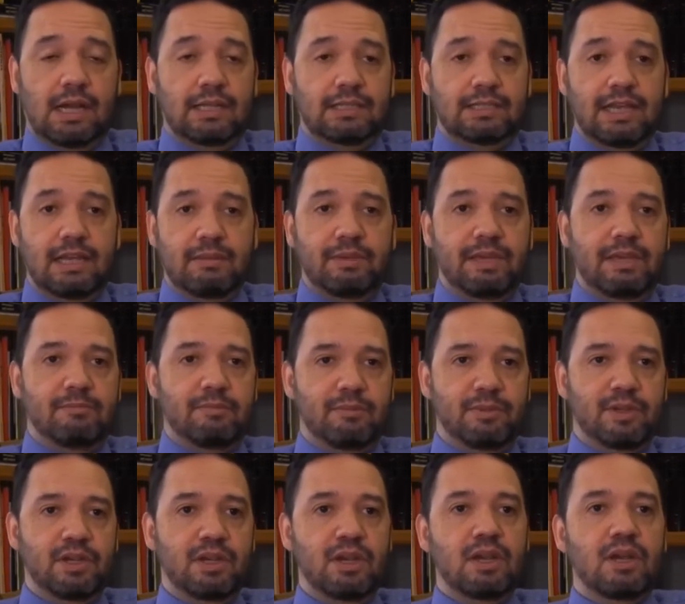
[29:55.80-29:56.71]
contact. Or
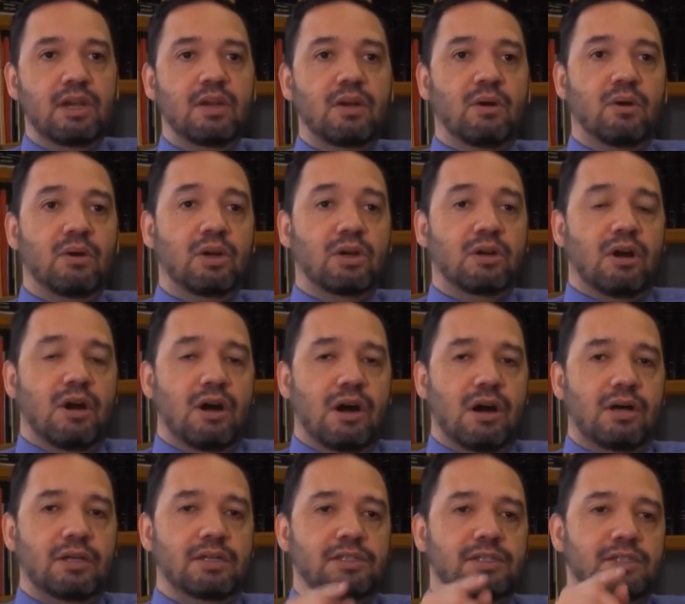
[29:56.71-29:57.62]
stream the movie, you know. Or
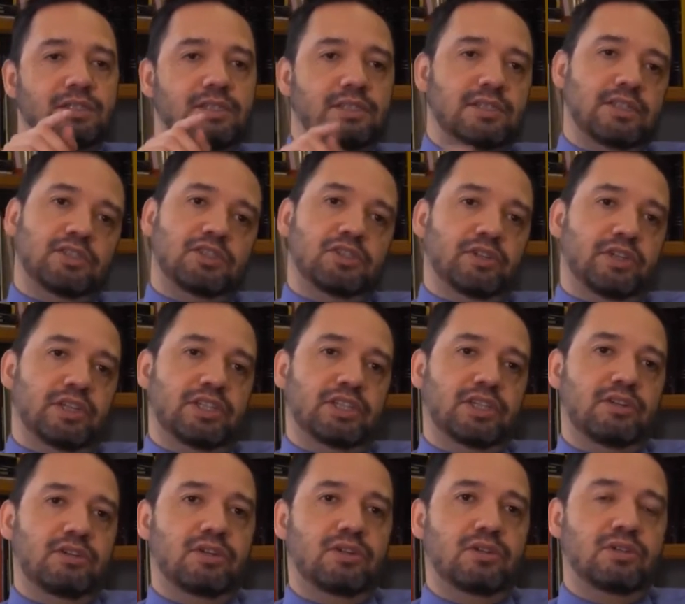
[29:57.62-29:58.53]
call six
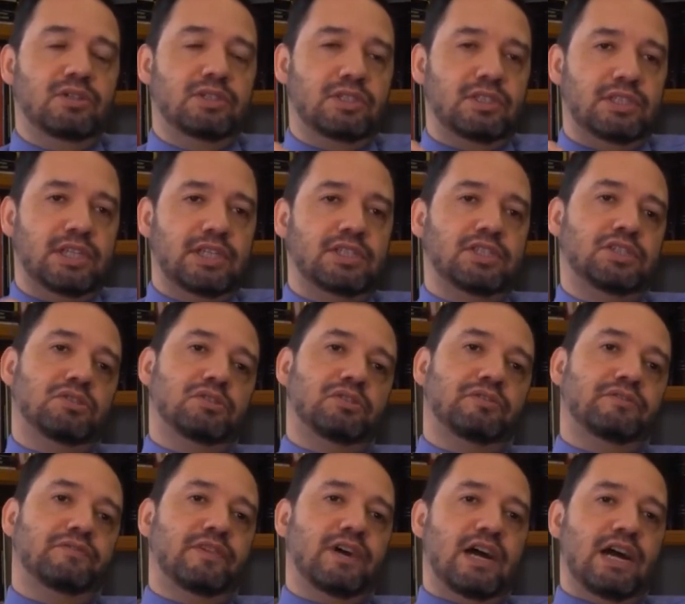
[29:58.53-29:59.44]
three zero, six
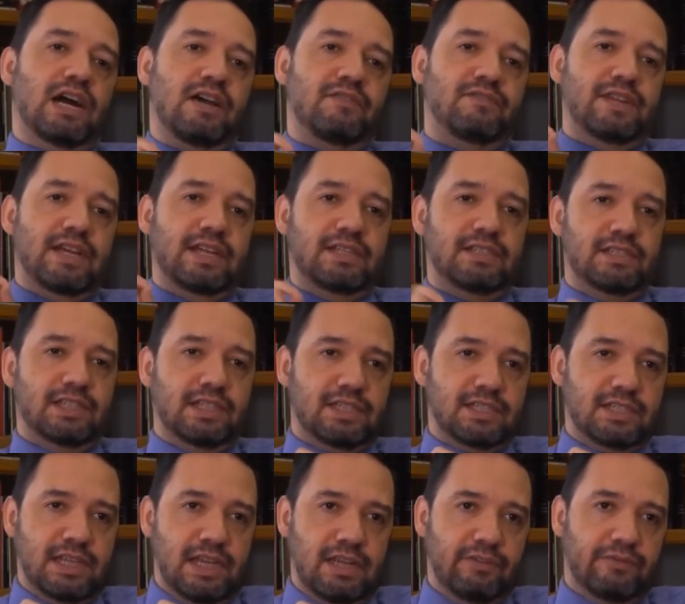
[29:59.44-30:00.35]
zero five, nine
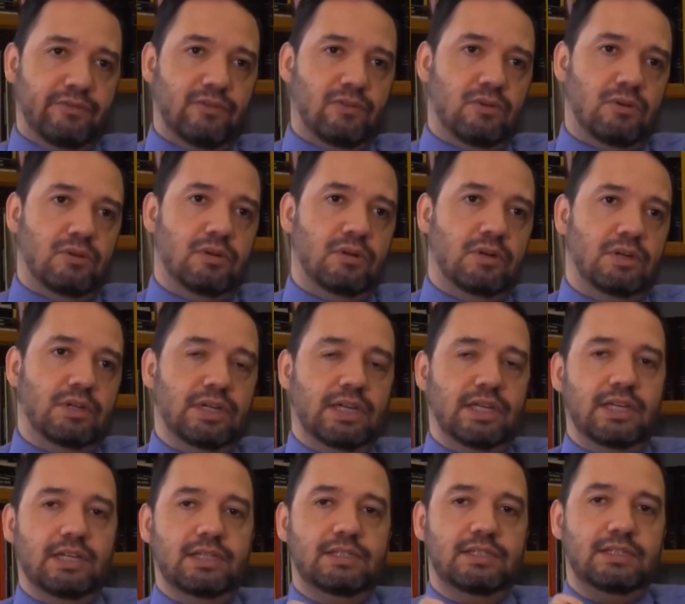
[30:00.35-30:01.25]
six nine four.
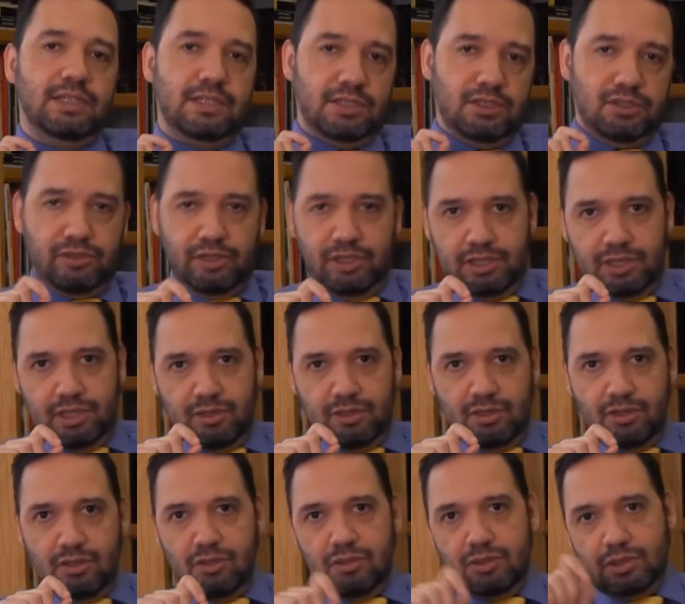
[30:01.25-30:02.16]
Again, that's six three
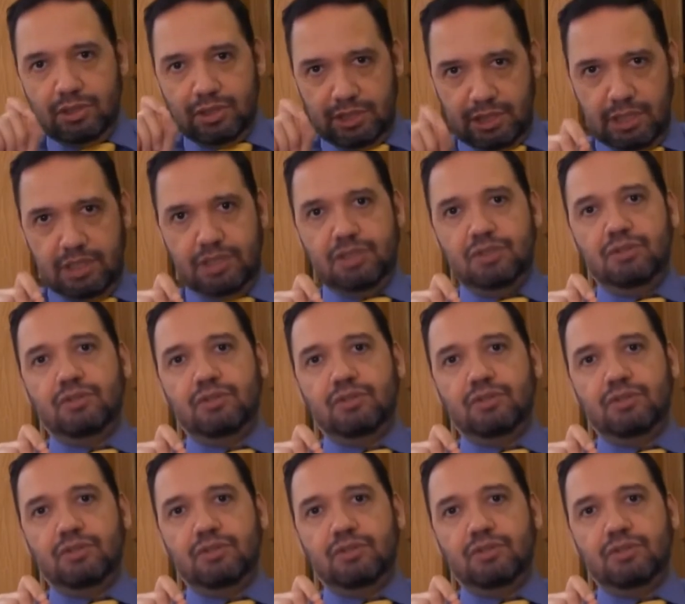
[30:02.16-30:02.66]
zero, six